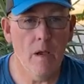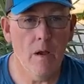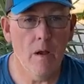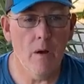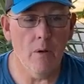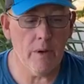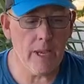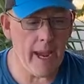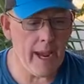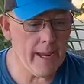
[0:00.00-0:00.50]

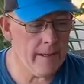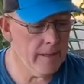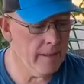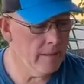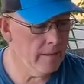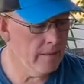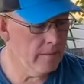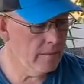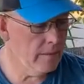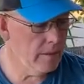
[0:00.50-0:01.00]
Okay.
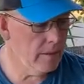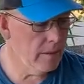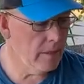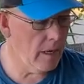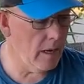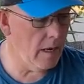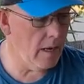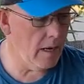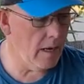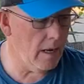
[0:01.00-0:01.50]

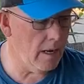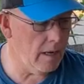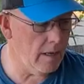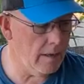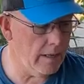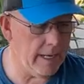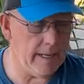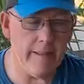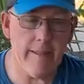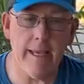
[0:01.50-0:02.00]
Uh,
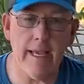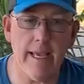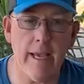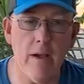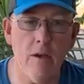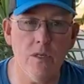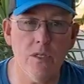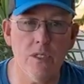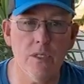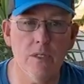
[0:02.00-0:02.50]
anything
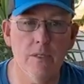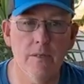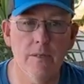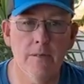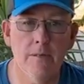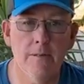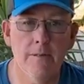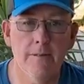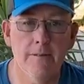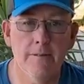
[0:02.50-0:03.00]
else?
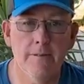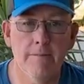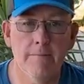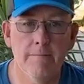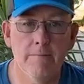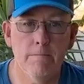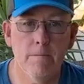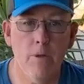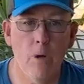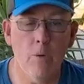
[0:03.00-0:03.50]
Nope.
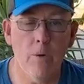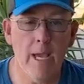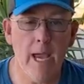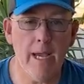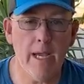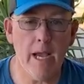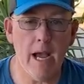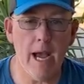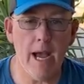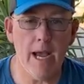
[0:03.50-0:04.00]

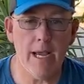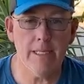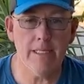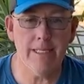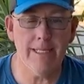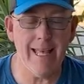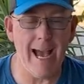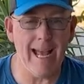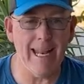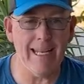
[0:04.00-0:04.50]
Okay, guys,
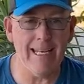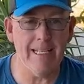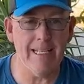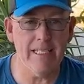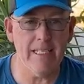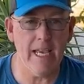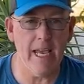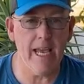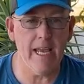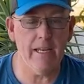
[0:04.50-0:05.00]
that
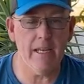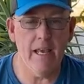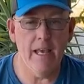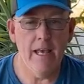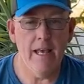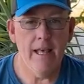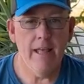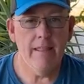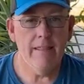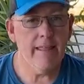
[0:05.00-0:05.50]
is it.
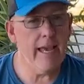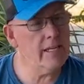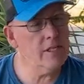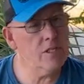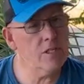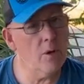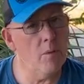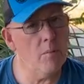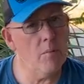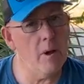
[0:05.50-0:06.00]

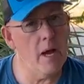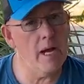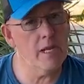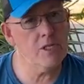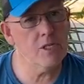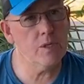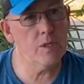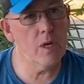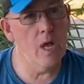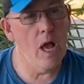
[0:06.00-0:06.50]
Thanks so
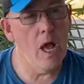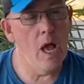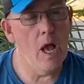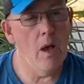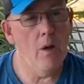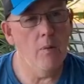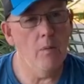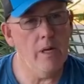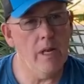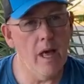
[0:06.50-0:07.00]
much.
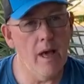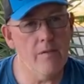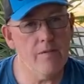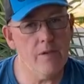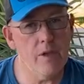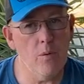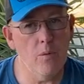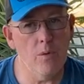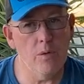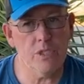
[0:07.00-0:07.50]
We love
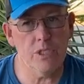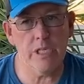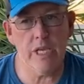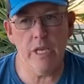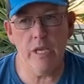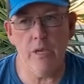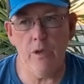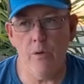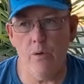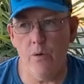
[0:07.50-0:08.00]
you. We'll
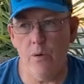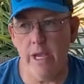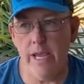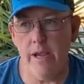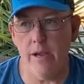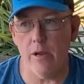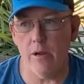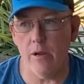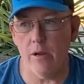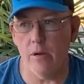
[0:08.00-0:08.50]
see you
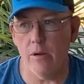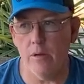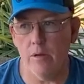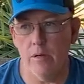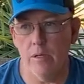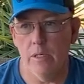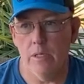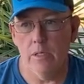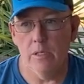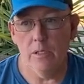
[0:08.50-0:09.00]
here
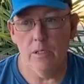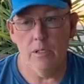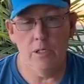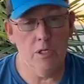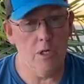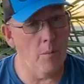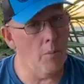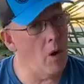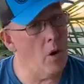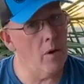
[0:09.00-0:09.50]
tomorrow,
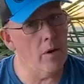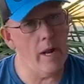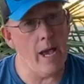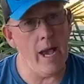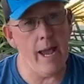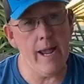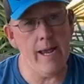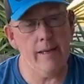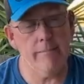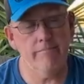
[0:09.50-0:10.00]
tomorrow
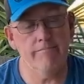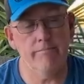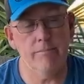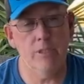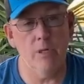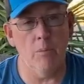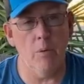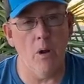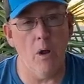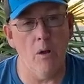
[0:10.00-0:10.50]
night
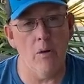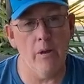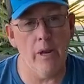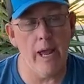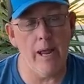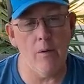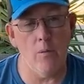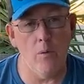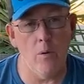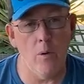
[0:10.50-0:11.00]
tomorrow
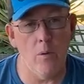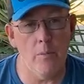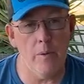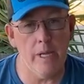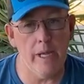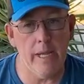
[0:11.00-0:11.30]
night we'll be